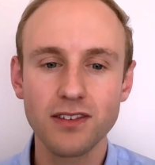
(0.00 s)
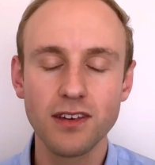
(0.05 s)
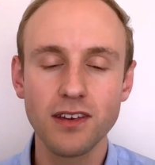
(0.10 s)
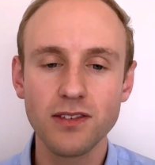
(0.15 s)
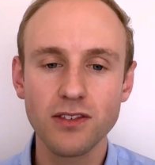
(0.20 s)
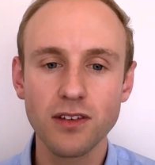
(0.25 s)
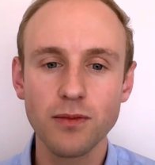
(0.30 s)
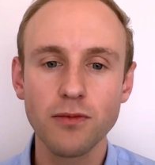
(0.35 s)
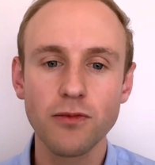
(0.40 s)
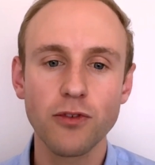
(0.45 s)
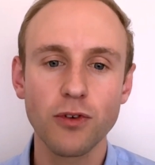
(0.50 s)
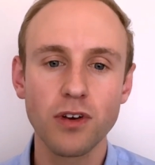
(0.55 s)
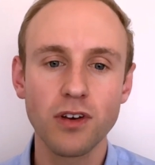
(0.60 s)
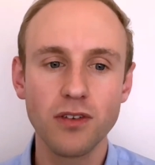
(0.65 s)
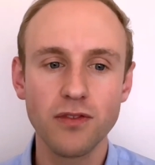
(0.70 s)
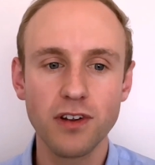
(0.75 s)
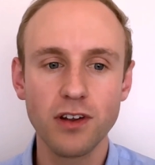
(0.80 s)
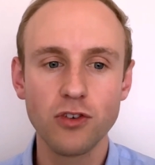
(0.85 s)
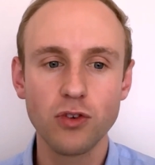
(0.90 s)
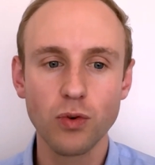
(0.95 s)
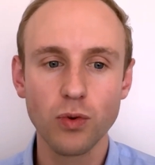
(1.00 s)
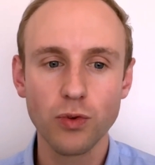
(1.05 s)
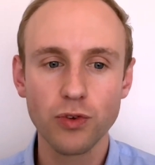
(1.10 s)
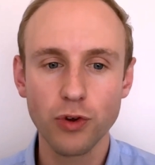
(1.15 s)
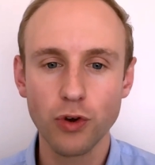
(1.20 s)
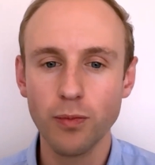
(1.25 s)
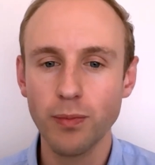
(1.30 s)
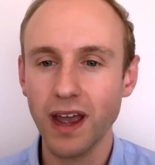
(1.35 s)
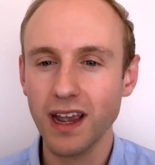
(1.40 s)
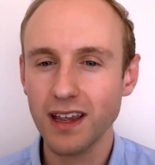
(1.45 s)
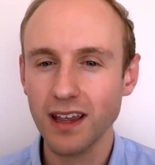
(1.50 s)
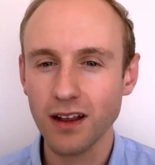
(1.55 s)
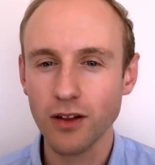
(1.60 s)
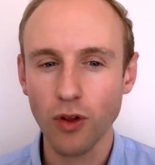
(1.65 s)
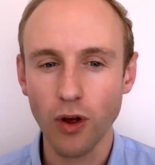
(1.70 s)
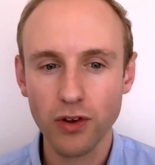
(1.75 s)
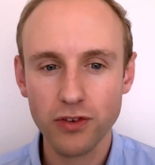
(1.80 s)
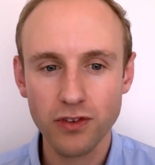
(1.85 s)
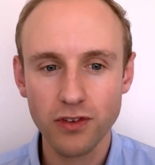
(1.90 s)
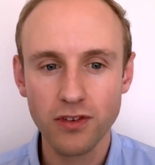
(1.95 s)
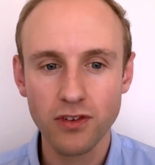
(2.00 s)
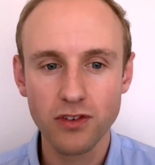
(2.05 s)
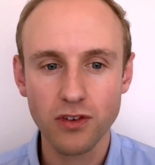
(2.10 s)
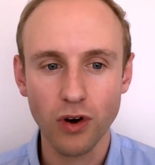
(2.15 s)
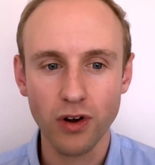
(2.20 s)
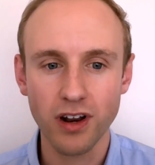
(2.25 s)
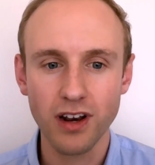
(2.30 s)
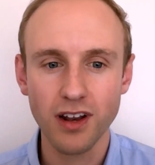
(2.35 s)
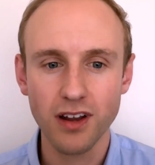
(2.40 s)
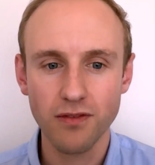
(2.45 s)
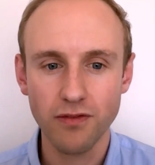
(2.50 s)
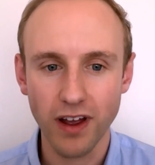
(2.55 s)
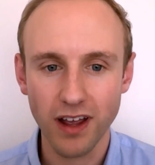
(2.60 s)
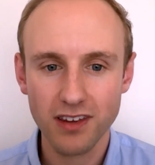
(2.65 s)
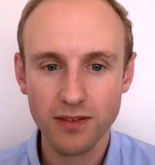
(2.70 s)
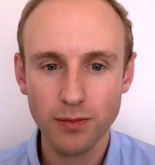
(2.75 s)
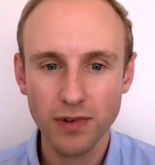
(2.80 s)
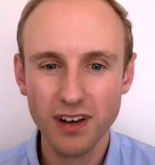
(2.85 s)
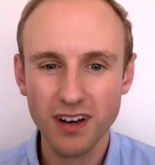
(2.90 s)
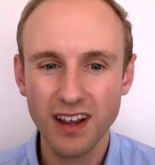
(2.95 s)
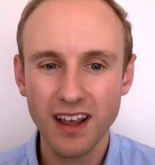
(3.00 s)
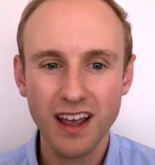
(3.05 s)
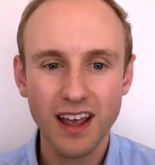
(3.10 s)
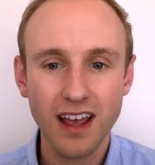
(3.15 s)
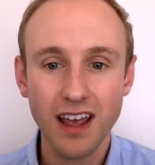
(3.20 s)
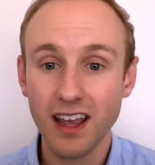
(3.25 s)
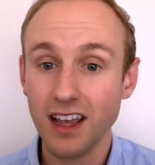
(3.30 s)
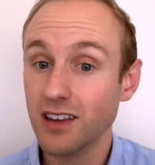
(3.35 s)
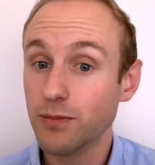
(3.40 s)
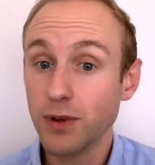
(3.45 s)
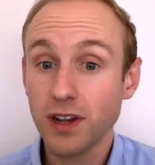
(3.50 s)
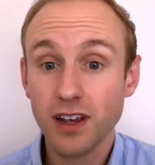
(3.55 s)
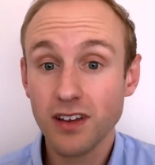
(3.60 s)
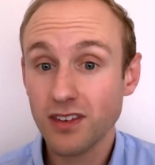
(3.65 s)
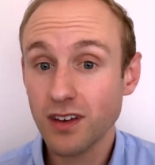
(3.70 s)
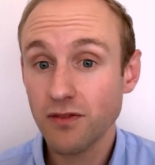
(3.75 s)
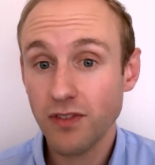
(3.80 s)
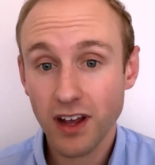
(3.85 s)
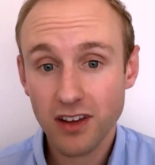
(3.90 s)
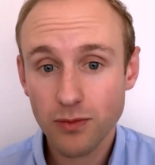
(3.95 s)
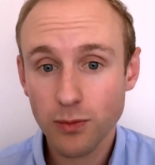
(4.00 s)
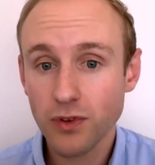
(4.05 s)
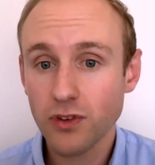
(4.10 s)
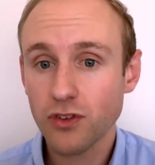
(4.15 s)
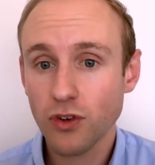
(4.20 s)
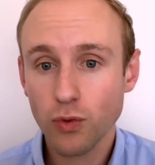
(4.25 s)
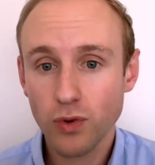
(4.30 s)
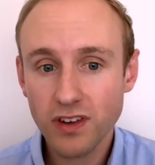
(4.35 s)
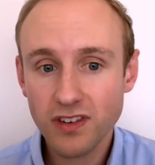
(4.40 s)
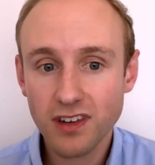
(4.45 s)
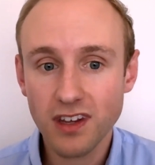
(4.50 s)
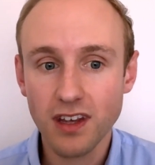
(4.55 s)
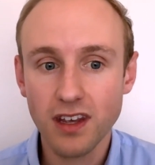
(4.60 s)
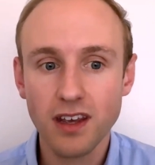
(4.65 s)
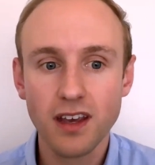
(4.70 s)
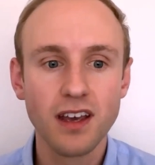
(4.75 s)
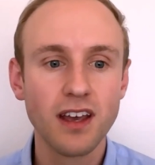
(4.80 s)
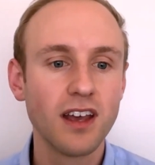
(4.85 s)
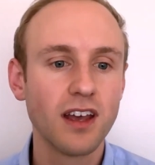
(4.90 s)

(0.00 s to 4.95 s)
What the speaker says: system for individuals who are making losses on an investment is because investments are risky.